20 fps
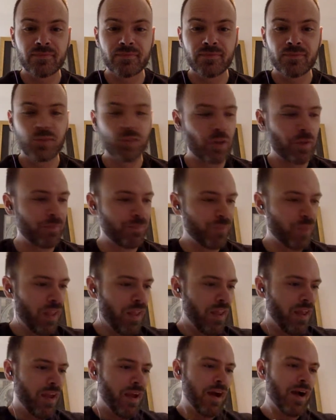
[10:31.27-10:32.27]
So
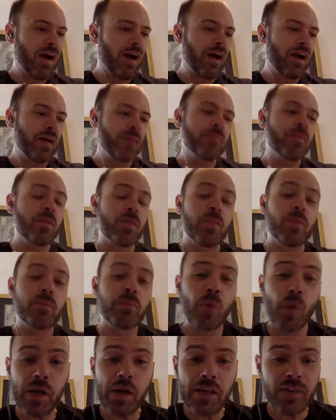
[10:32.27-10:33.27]
the
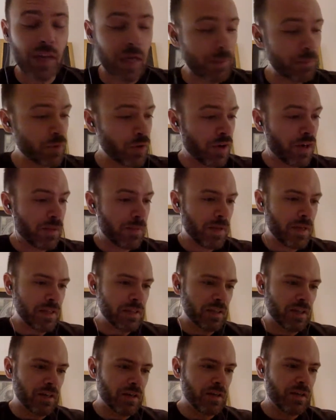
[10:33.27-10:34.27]
point that I'm trying to
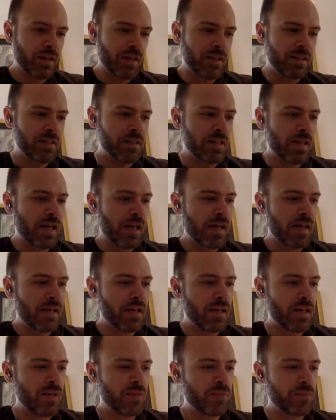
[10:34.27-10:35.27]
make there is
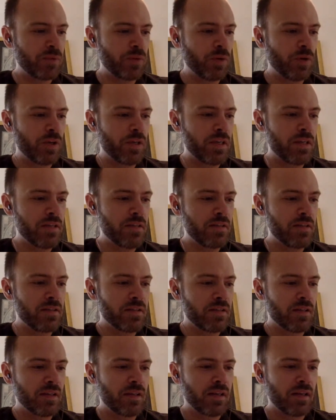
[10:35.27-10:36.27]
that
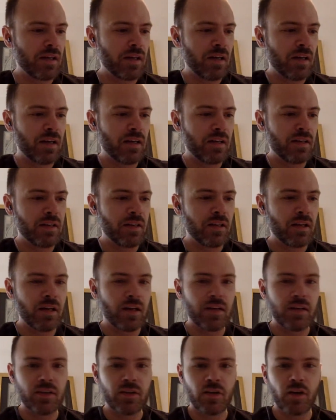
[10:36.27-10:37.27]
employees
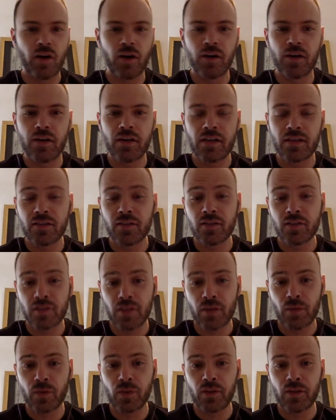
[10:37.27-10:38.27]
aren't
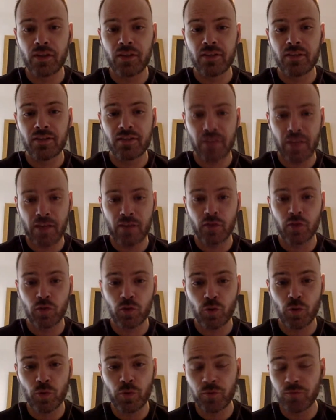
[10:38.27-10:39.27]
necessarily saying the
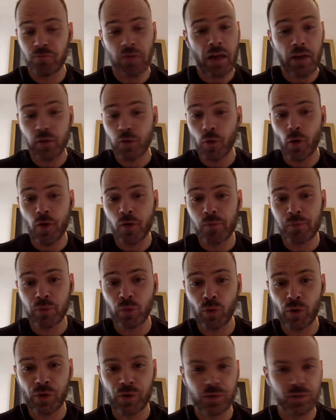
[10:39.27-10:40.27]
truth. Neither are
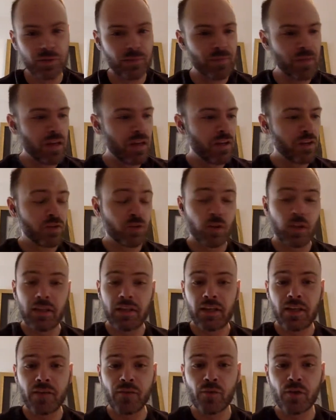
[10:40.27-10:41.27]
employers. So
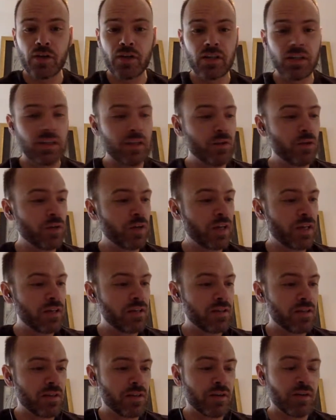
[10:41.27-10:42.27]
like in every legal
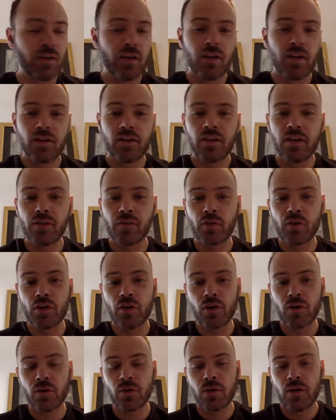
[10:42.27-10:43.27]
case here, you never
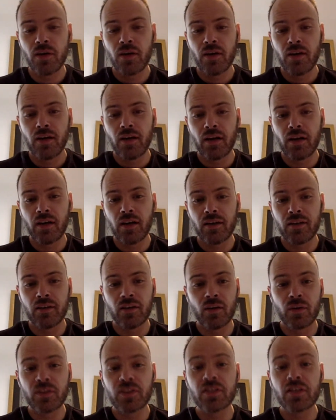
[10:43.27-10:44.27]
know,
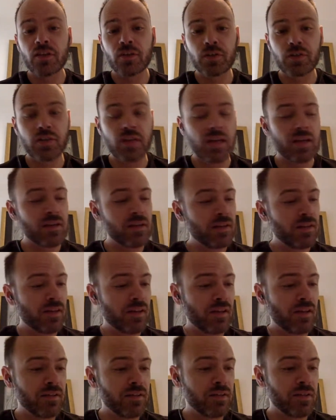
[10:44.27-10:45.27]
it's hearsay,
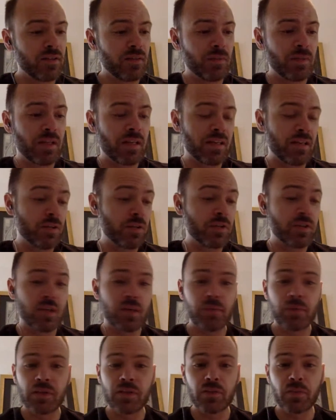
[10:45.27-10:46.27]
well, not
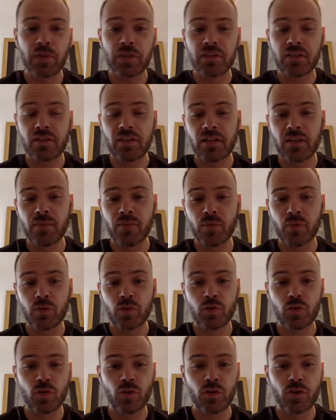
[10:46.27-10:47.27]
hearsay, but it's basically him
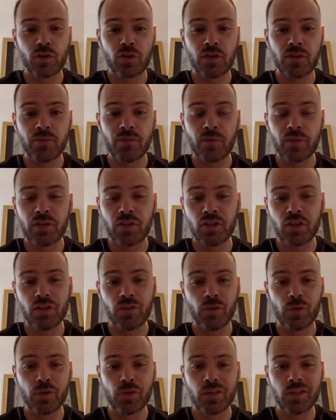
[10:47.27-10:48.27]
versus her, or she
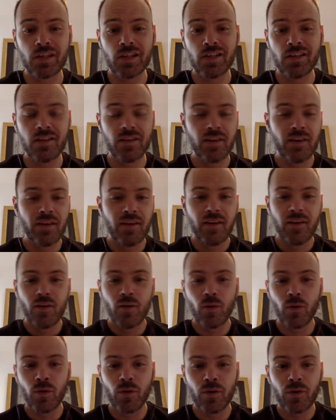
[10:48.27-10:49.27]
versus he,
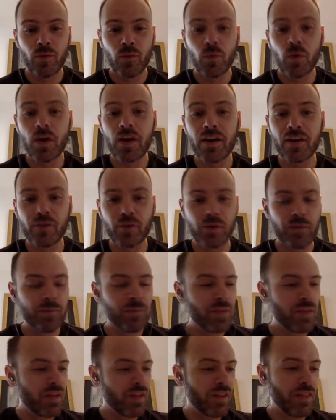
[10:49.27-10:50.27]
or
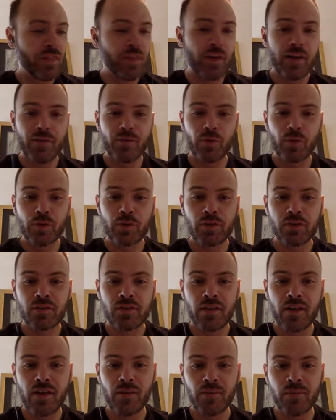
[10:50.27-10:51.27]
whatever, they
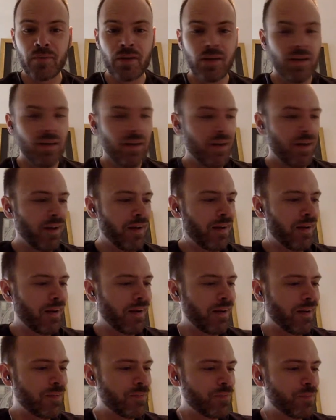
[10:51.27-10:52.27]
versus them.
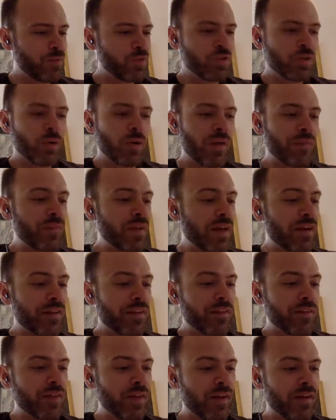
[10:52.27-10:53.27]
So at the end
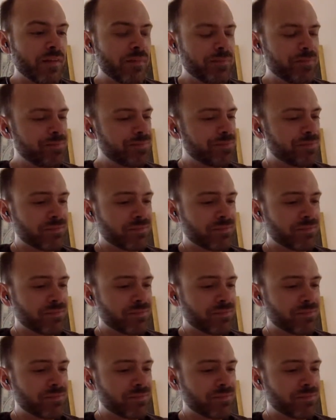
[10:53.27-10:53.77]
of the day,